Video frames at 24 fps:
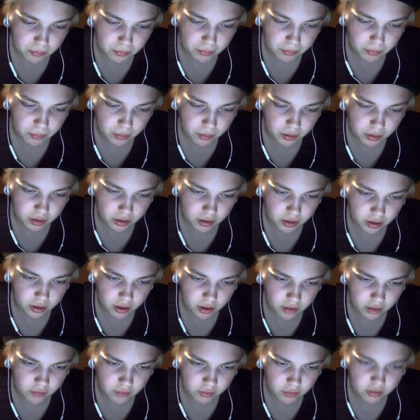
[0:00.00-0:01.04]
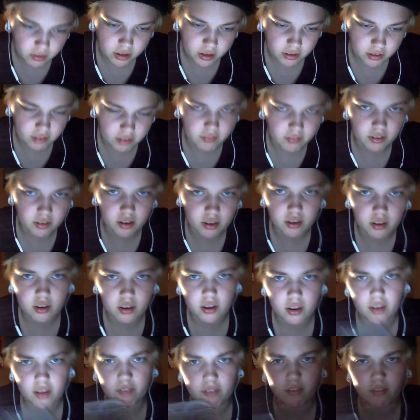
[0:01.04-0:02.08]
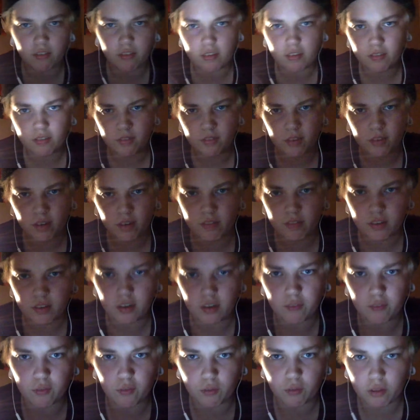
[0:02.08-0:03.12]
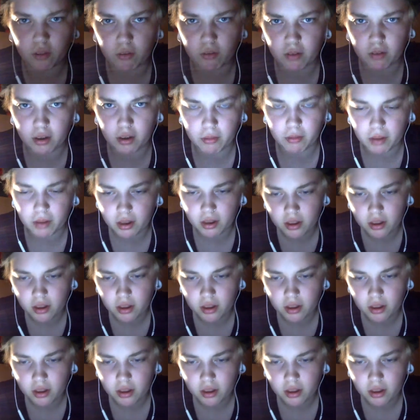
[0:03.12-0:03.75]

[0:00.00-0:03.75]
But yeah, I feel like that's everything. I've wrote down anyway.